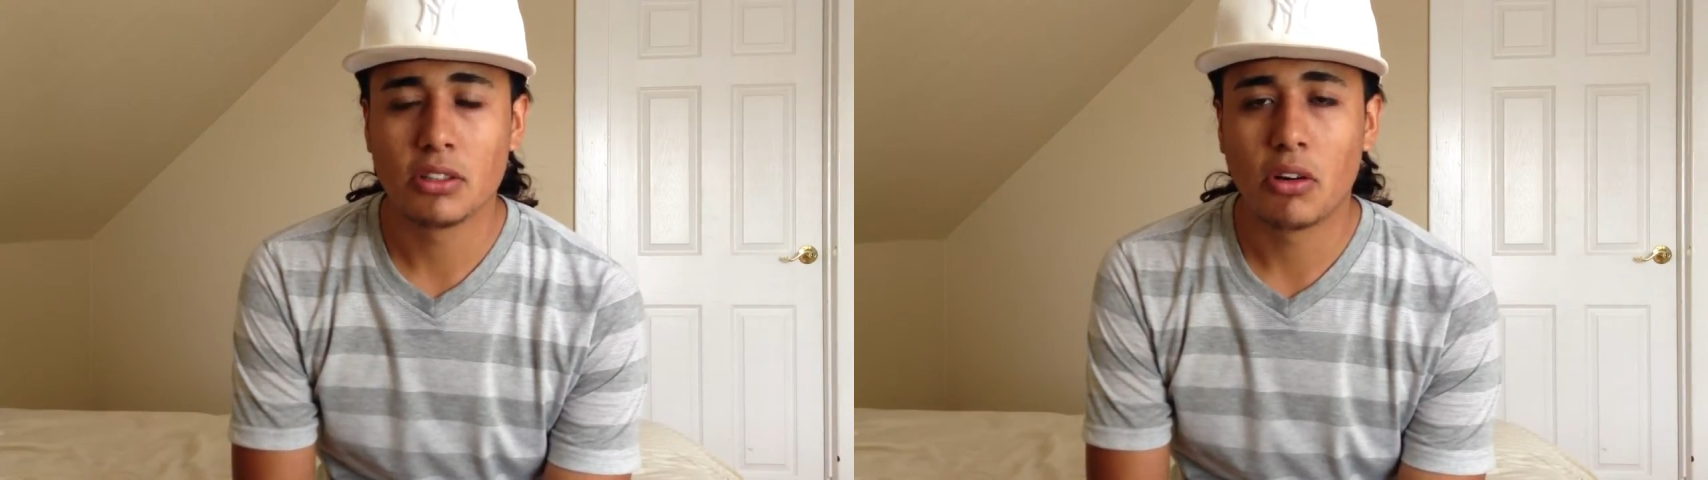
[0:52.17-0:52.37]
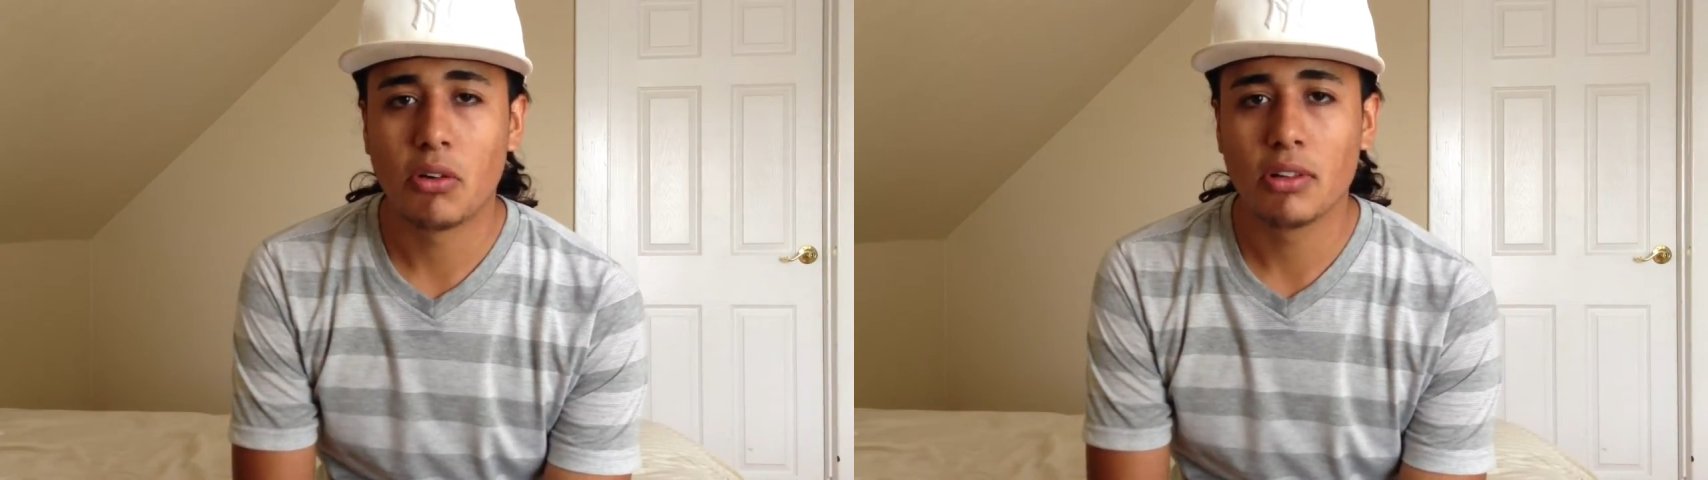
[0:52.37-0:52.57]

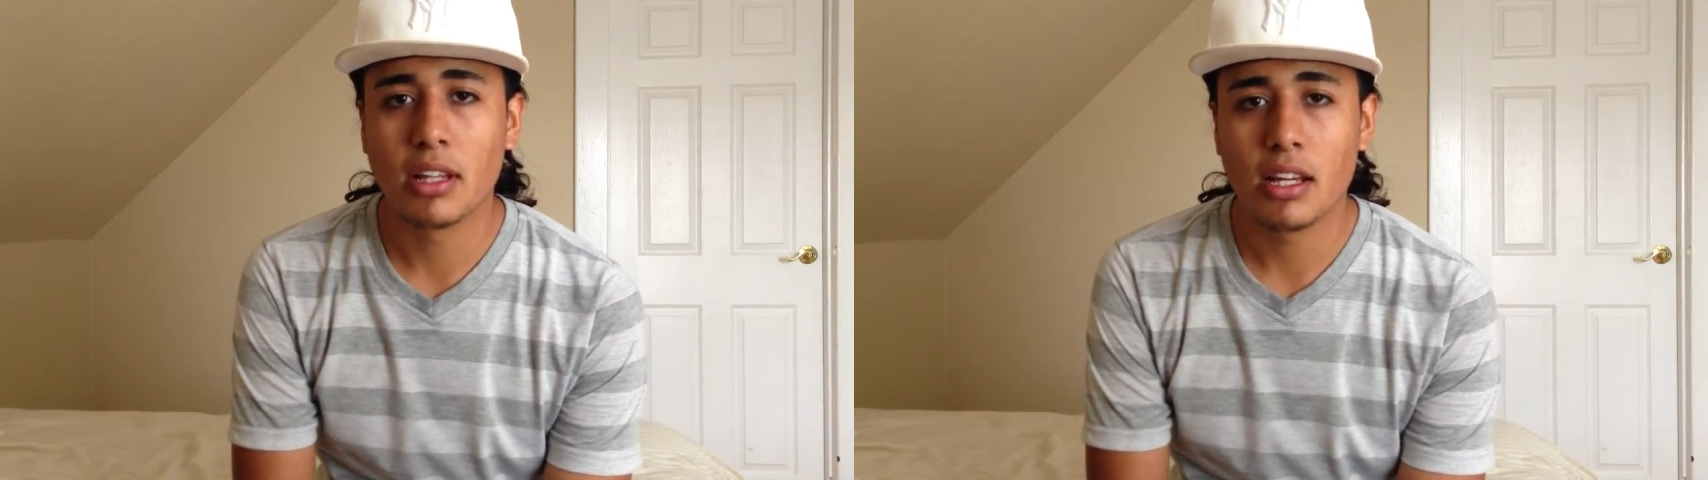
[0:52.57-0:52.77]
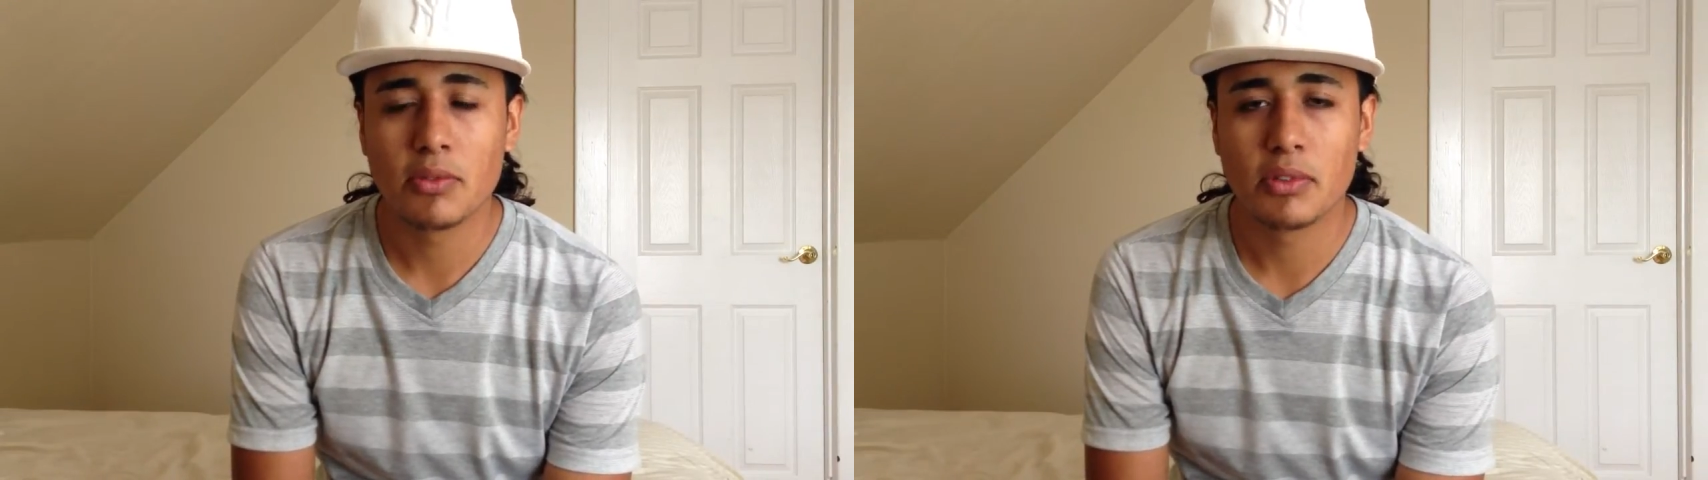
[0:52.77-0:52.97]
your whole
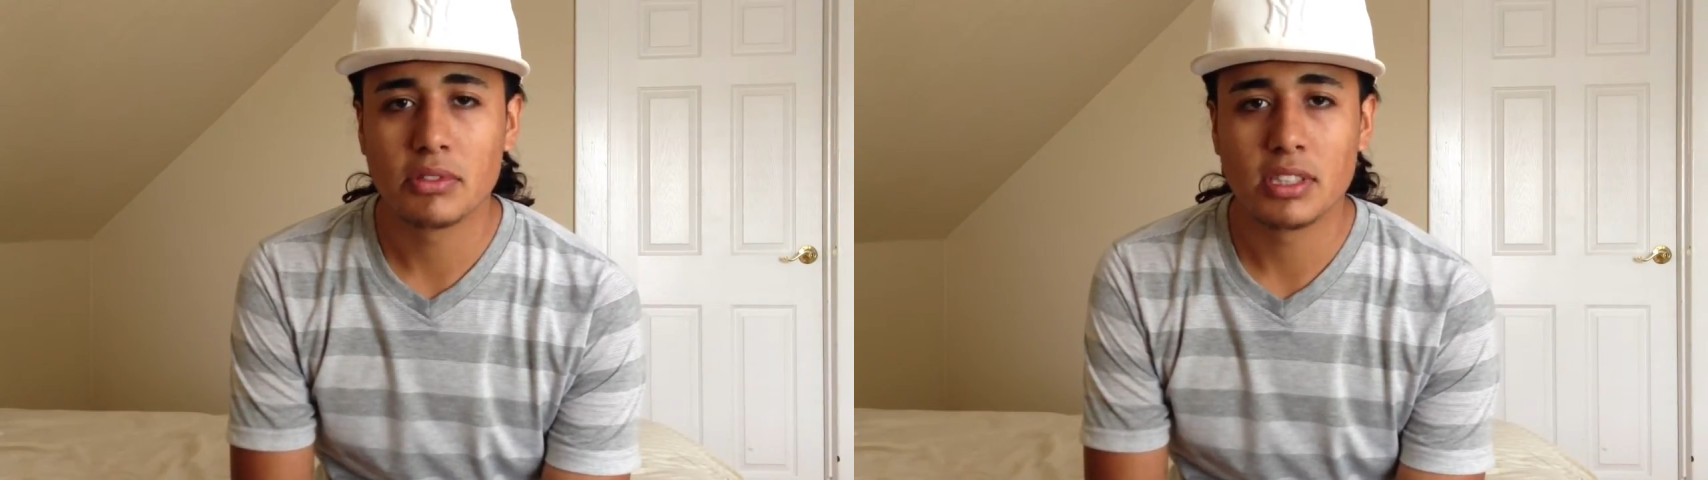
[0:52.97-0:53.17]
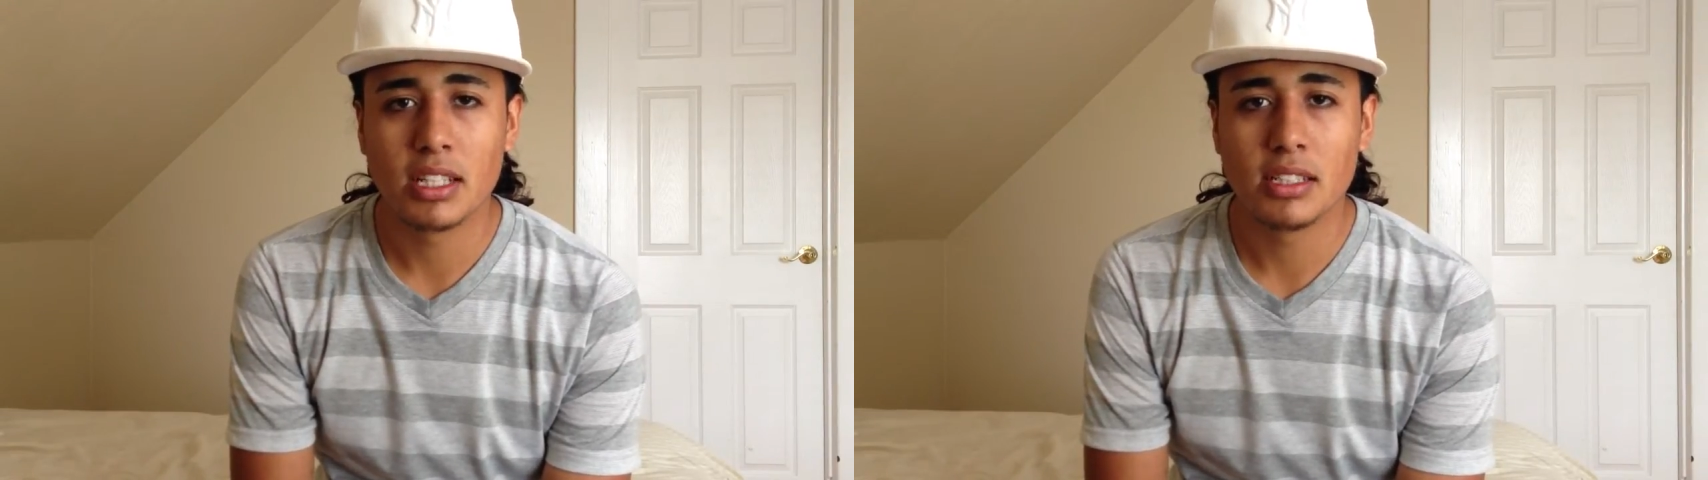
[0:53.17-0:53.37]
life will
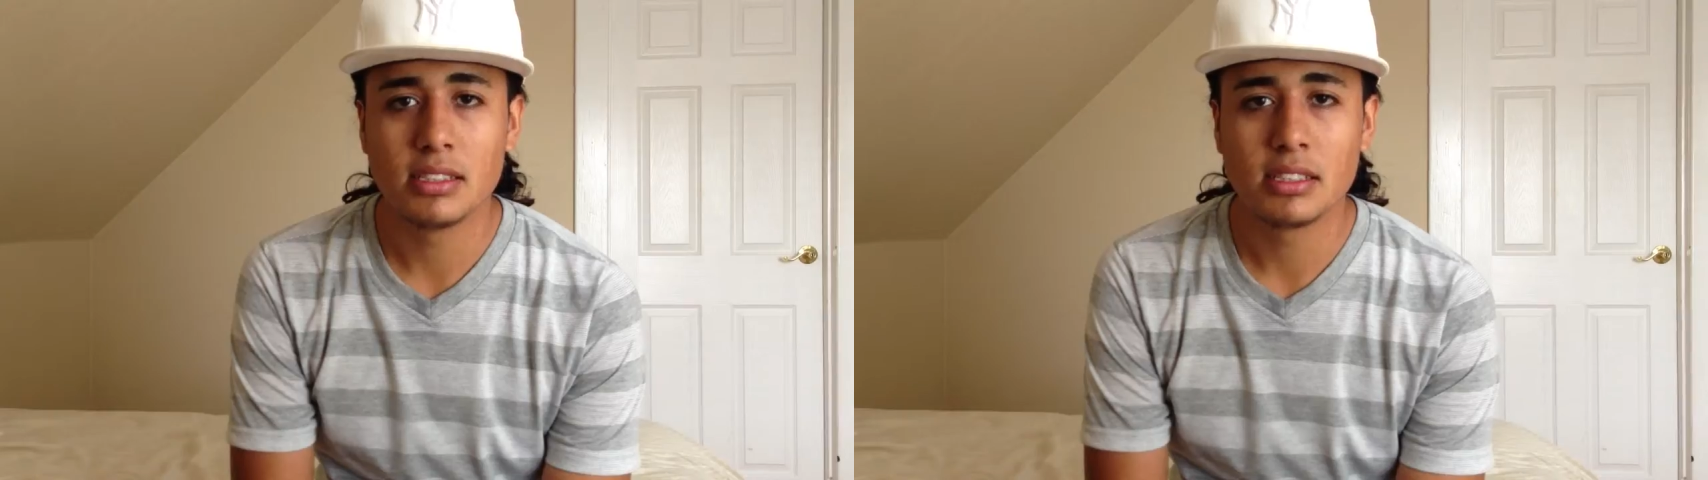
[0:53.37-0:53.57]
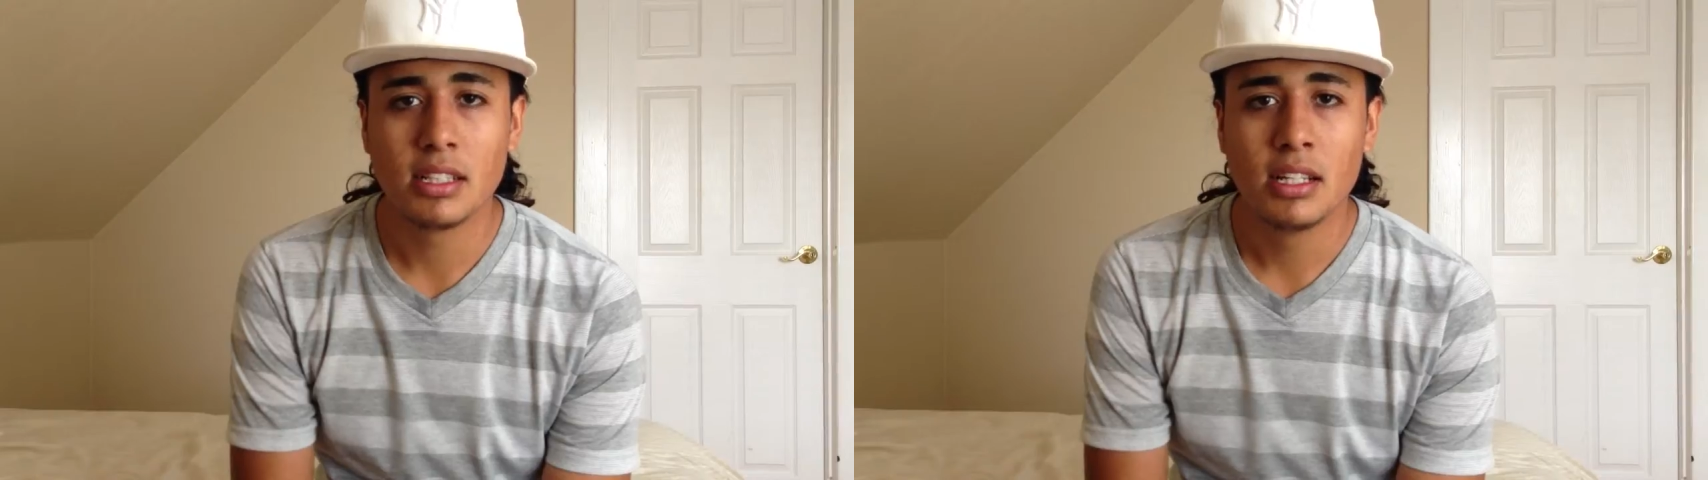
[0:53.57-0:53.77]
change.